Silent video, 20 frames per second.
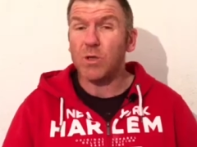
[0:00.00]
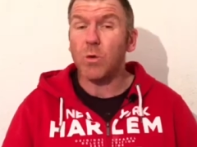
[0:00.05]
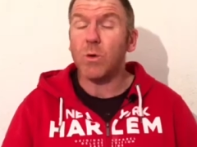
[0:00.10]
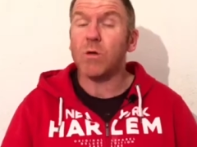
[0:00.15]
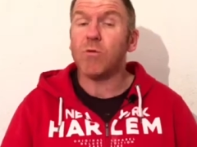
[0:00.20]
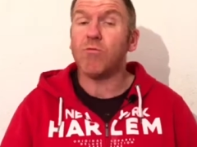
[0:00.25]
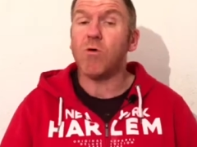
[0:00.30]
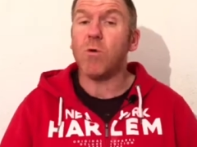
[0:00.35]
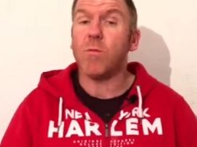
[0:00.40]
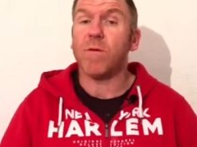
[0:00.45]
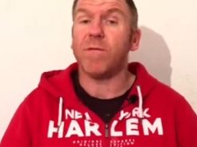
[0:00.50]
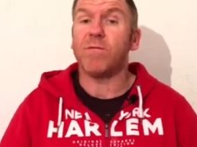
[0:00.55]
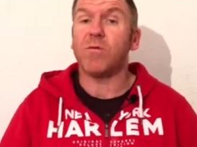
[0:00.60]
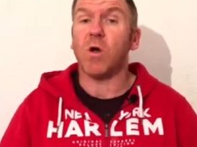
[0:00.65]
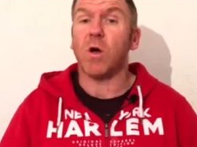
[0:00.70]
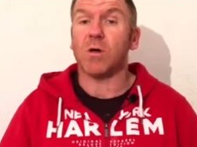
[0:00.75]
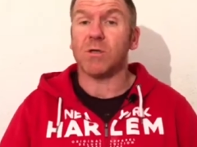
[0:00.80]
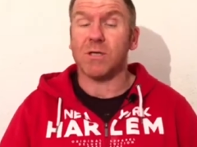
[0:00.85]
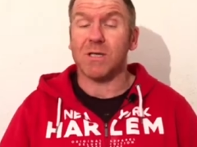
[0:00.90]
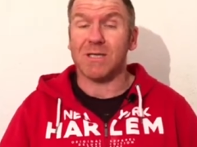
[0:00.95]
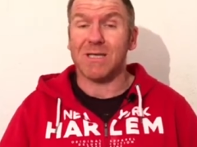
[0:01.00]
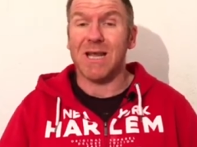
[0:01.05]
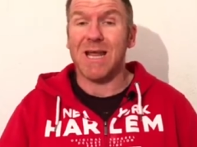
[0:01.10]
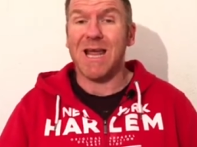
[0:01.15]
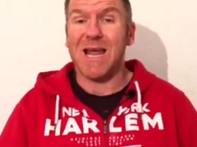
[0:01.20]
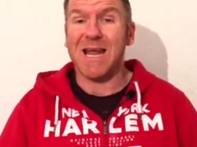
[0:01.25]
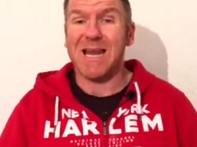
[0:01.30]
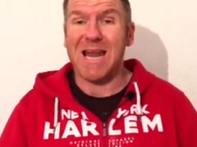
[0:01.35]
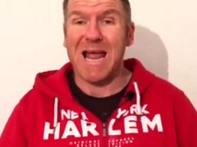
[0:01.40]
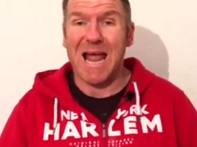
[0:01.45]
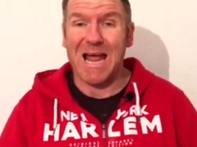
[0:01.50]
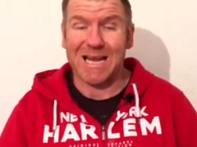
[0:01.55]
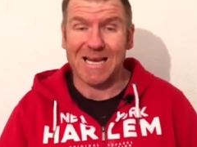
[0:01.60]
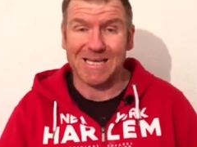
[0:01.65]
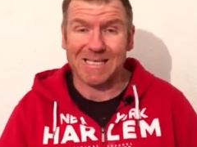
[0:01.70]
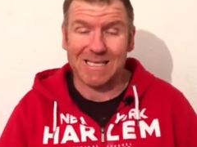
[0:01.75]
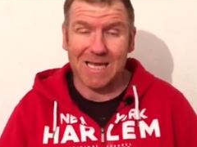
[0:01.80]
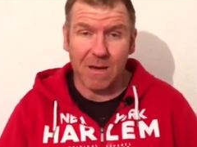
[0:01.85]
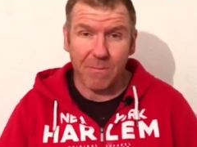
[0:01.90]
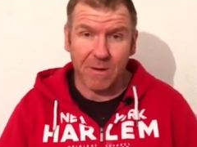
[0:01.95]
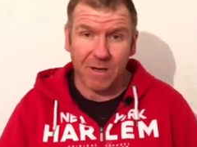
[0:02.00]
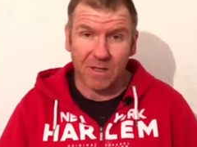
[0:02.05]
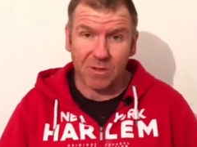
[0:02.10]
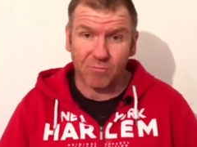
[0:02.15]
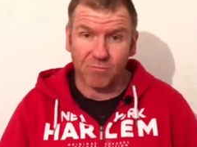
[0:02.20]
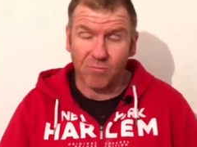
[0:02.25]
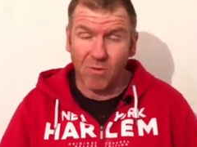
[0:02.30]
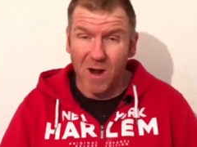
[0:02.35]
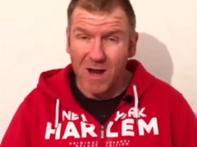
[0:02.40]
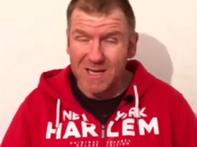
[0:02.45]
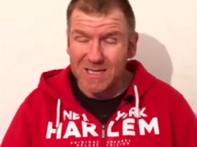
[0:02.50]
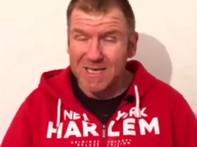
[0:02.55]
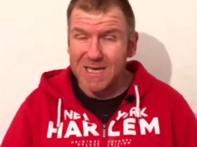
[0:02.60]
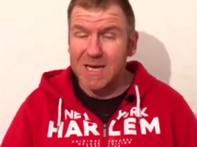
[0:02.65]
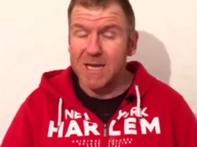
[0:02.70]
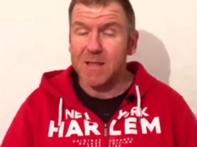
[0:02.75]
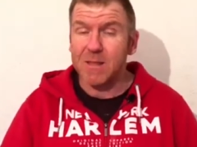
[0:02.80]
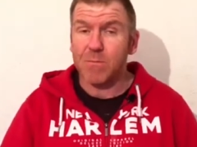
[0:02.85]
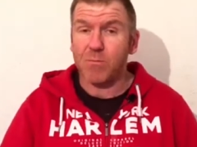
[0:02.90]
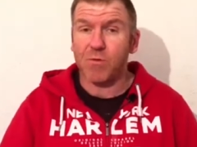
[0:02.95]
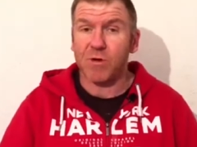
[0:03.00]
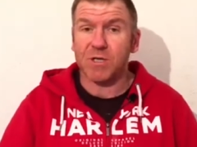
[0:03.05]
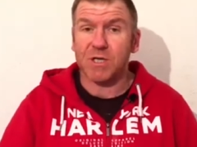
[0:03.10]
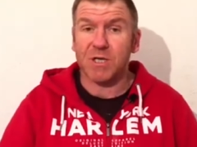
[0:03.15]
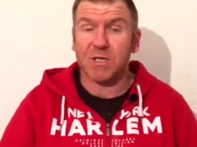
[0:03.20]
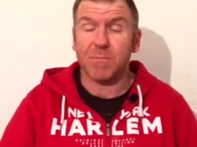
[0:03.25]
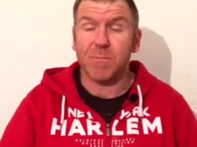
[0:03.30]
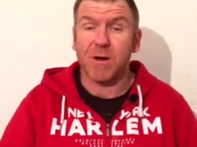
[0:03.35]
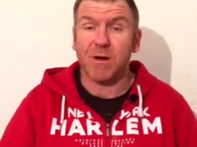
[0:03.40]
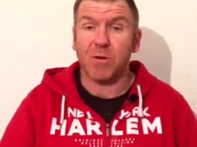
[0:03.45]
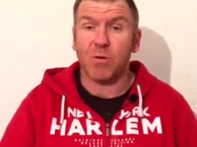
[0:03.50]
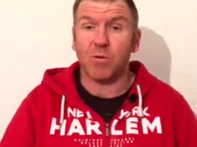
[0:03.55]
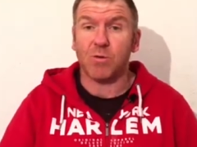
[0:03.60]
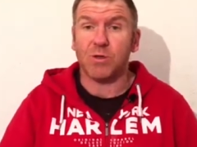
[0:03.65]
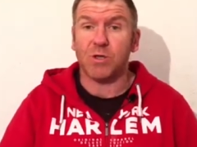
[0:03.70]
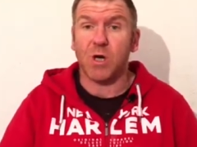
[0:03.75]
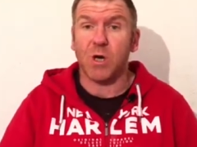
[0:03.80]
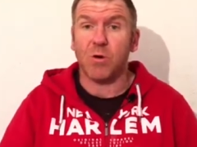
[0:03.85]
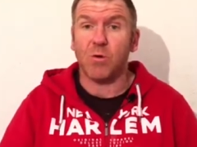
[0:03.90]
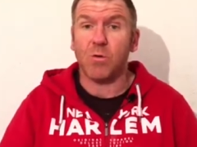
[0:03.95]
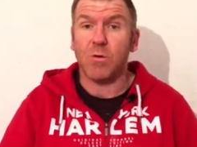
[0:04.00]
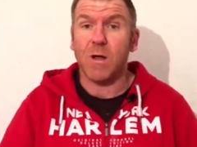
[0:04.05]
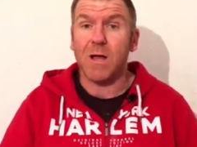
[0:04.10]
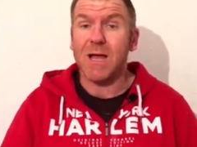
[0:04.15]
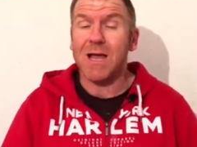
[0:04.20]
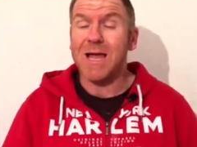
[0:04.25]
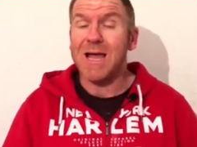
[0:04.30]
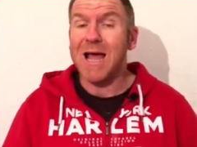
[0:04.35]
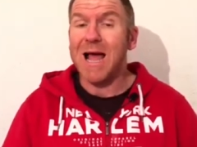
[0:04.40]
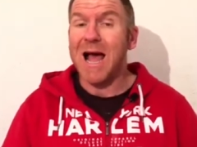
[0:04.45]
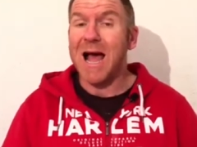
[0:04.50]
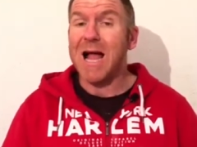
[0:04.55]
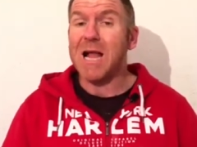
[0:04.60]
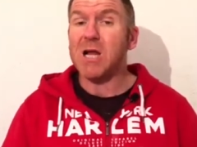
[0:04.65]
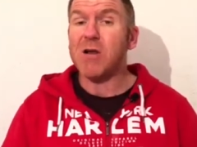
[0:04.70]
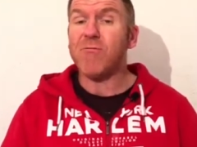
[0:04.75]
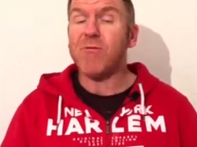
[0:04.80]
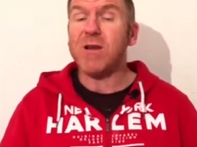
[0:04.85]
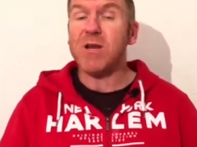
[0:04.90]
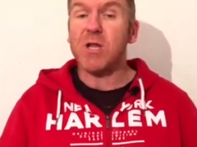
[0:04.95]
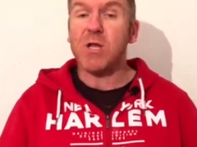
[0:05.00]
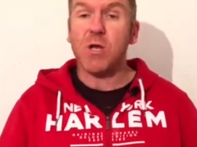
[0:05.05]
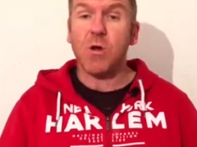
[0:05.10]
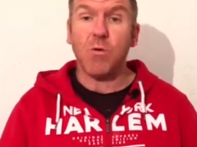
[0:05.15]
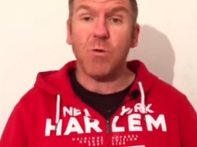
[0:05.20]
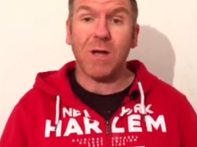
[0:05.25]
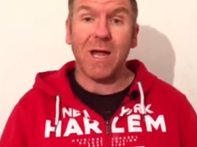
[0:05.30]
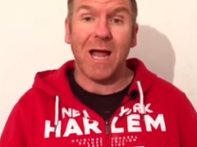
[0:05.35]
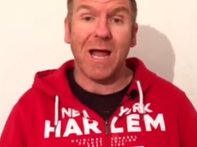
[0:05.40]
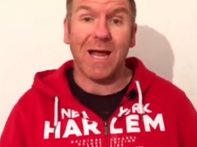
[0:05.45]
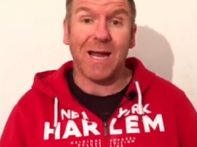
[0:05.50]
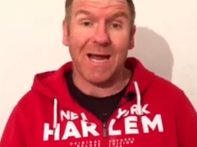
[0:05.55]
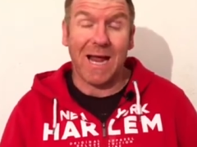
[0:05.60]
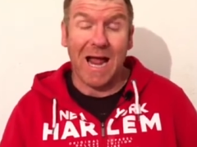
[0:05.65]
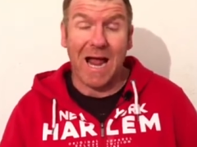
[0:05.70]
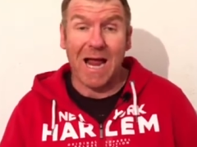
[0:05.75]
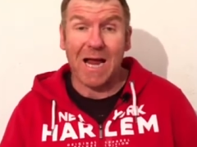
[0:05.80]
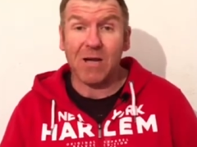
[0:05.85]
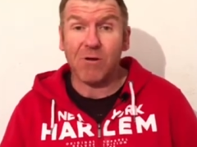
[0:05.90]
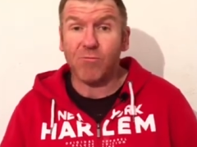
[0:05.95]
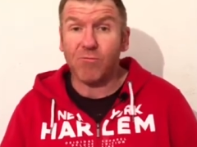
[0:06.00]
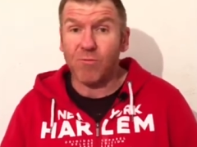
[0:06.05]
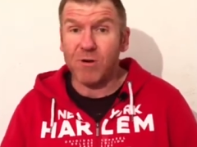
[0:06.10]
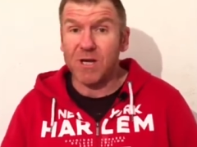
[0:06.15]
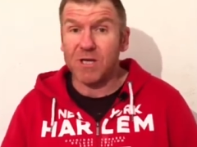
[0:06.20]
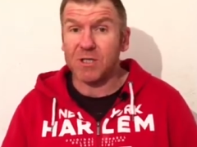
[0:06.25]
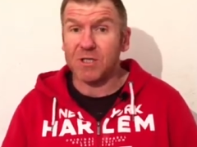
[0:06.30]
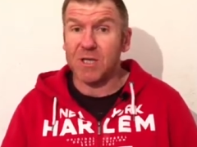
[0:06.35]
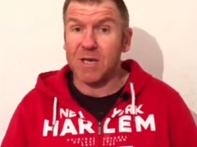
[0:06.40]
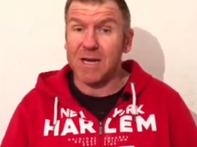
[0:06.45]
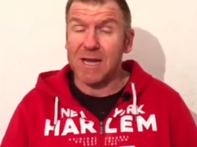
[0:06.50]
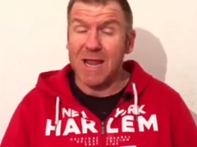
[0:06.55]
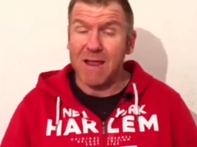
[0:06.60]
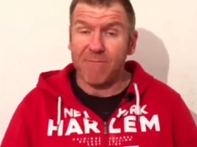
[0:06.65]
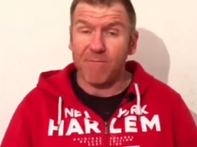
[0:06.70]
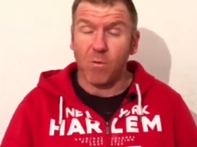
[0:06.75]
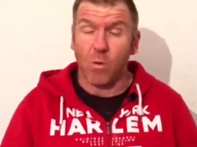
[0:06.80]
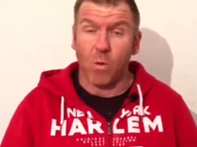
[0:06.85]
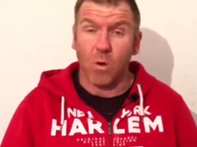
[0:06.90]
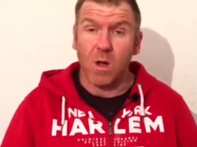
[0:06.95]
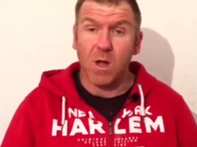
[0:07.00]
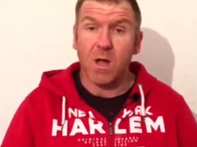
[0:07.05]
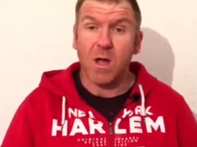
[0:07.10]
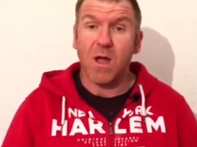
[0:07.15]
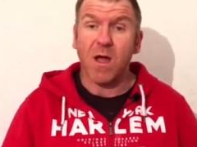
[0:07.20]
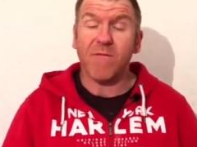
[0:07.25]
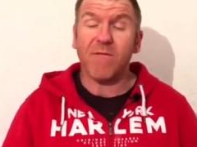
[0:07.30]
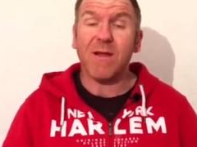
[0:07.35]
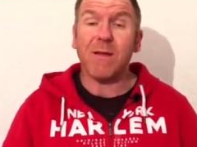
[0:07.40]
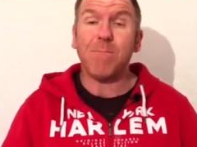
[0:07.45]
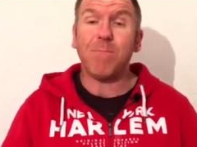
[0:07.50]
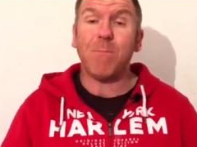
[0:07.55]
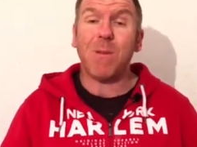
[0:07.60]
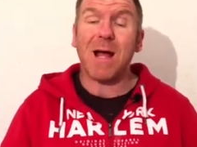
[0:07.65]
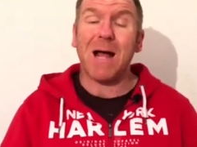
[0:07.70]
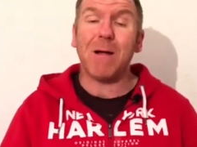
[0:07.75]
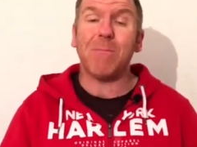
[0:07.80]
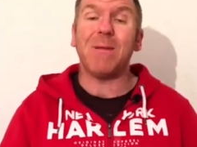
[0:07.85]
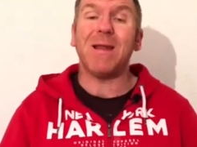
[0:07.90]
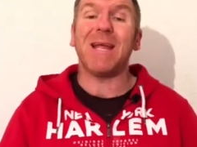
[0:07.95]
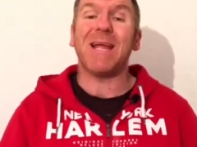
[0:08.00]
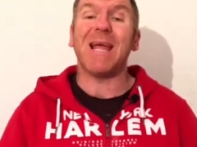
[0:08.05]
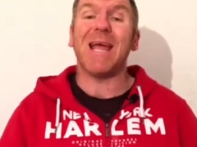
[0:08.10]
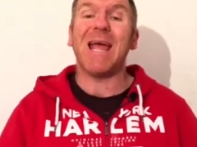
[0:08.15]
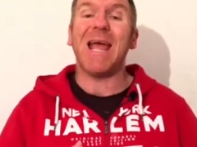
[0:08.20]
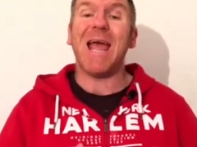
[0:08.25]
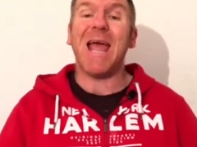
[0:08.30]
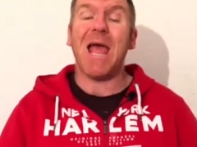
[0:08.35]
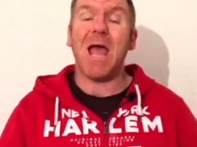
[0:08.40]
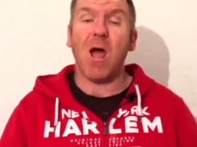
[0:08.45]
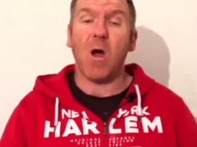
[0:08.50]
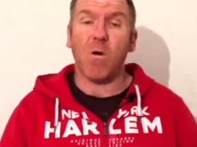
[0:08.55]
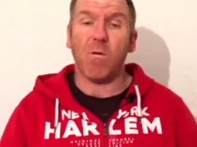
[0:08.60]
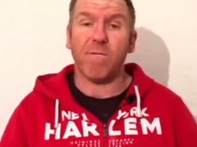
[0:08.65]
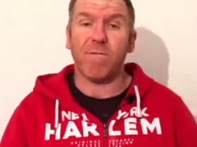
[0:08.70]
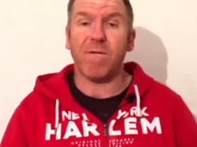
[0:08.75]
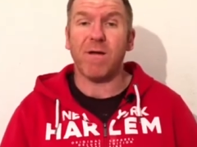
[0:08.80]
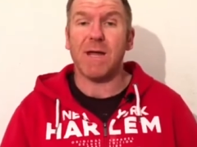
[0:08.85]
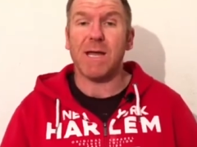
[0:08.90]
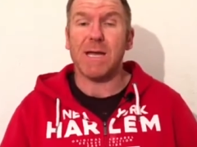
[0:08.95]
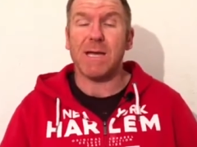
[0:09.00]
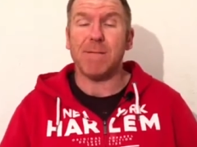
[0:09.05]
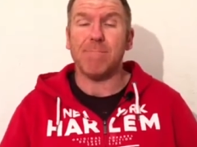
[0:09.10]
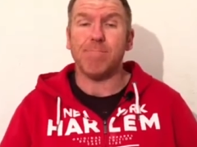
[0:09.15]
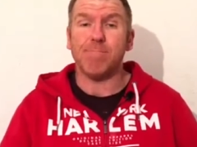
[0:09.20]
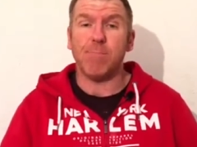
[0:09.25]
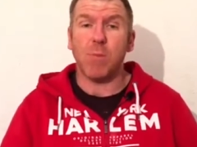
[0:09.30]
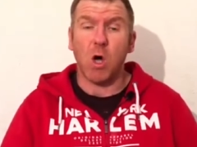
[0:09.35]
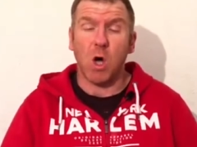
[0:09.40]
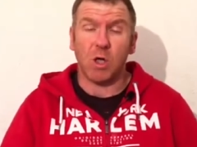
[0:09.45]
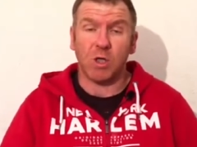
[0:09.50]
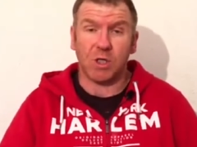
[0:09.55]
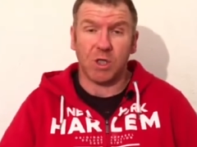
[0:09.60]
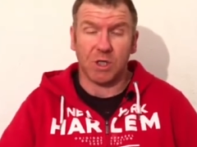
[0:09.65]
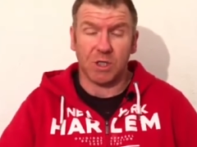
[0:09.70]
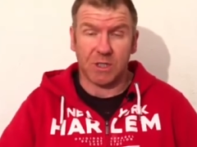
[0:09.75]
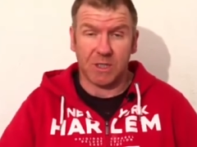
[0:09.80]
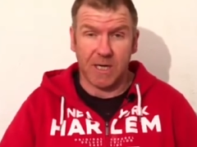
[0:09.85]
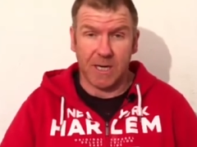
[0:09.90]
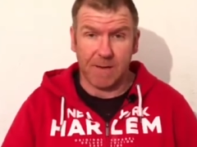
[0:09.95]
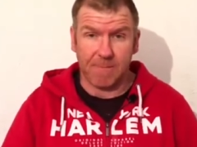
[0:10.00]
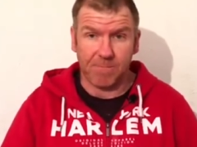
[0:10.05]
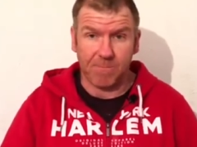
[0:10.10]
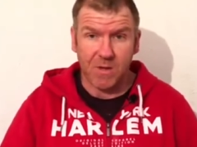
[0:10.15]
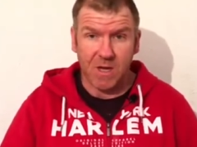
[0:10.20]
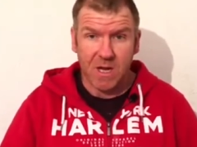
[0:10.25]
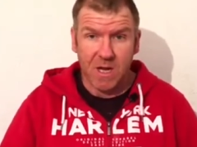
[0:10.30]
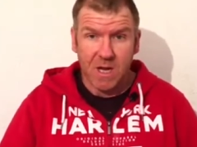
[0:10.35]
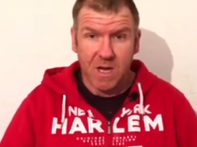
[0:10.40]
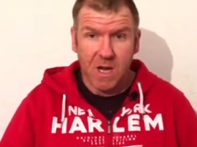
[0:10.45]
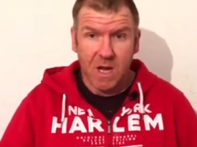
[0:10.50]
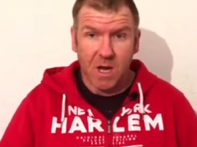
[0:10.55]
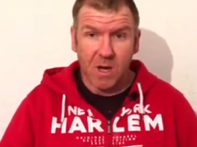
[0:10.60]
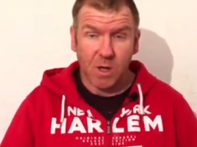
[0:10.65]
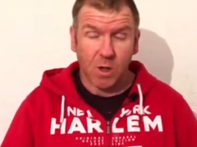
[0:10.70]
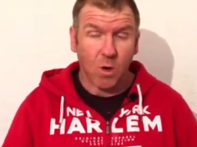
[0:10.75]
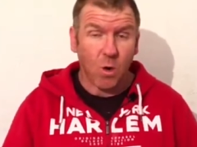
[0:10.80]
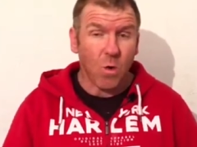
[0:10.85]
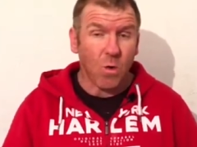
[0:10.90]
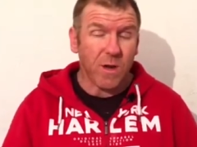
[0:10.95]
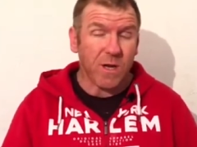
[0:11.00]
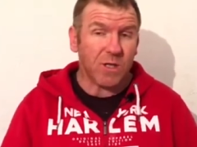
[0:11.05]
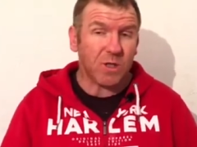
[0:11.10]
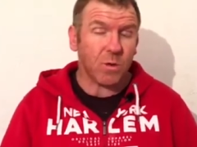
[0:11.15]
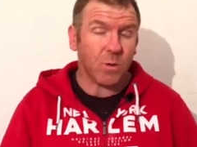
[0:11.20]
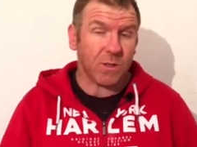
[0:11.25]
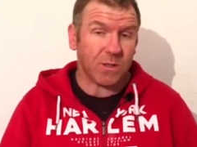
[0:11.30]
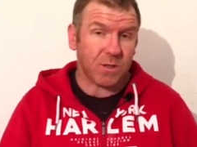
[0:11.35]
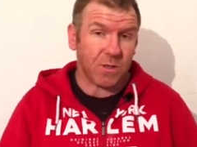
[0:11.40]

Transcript: to a group of doctors and academics writing in the British Medical Journal, hunger in the UK had reached the level of a public health emergency. And according to a